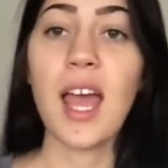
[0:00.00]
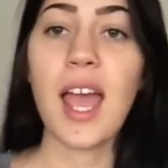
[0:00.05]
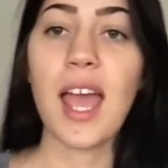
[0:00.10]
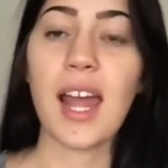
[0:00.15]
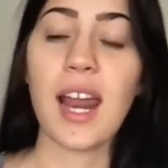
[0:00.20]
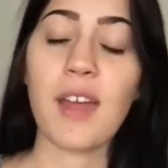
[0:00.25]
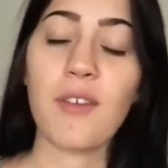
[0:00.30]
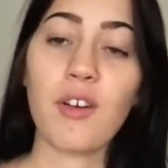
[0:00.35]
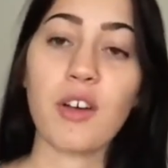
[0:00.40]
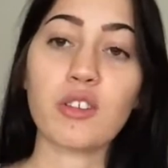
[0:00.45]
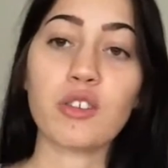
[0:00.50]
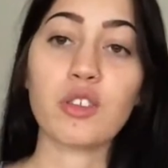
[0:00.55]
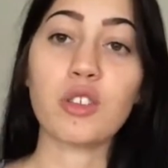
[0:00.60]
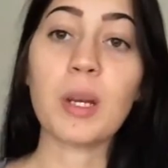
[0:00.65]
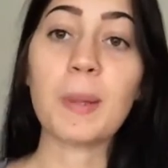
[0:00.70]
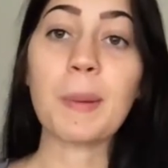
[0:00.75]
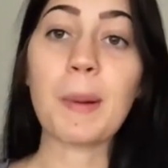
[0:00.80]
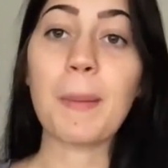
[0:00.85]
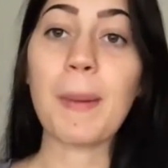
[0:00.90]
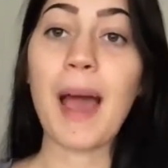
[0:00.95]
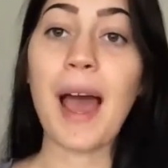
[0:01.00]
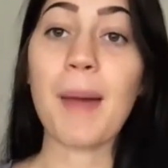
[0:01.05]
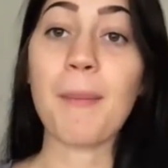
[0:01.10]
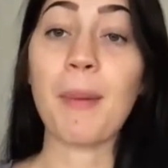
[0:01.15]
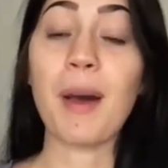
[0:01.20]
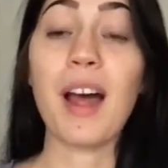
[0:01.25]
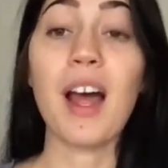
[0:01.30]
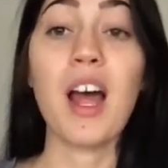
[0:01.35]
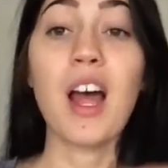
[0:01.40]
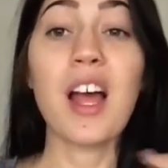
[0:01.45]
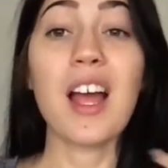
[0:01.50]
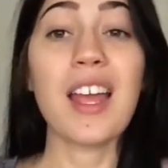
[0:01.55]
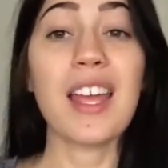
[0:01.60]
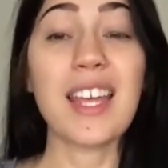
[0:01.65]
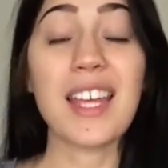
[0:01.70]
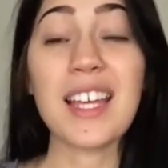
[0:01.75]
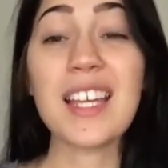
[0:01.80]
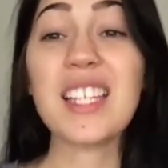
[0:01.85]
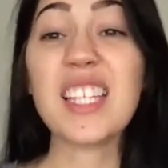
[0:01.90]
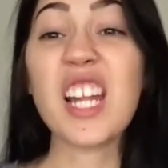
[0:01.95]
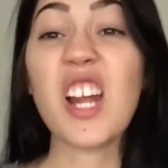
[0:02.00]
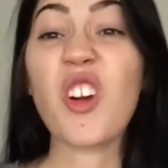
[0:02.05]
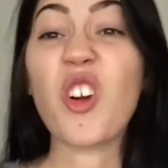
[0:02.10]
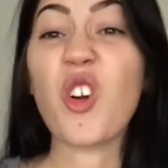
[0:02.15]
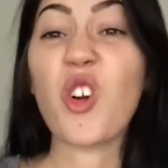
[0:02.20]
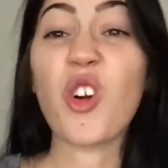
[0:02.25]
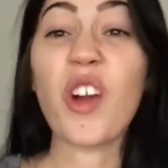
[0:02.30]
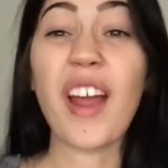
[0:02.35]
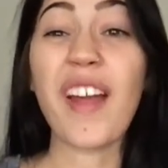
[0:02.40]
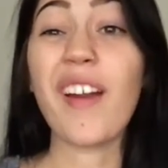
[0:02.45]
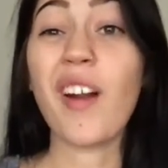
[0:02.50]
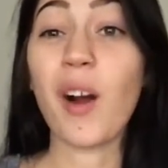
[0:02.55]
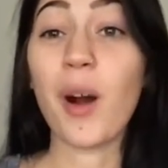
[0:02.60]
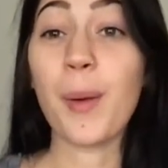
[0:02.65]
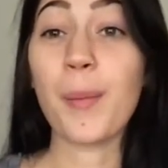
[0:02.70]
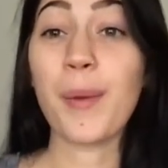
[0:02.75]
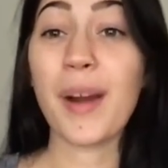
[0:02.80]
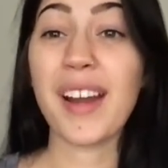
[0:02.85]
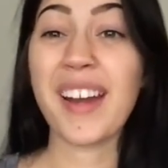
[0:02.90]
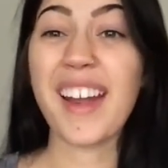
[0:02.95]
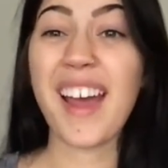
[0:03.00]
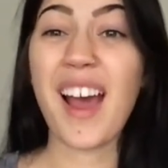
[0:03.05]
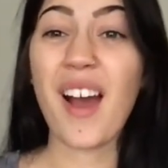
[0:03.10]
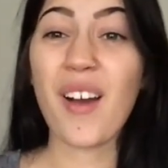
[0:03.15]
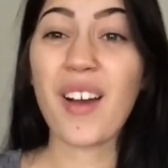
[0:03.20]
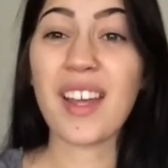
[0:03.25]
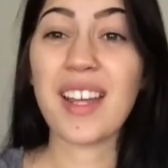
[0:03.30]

and I felt super bad, but he is in a great home right now.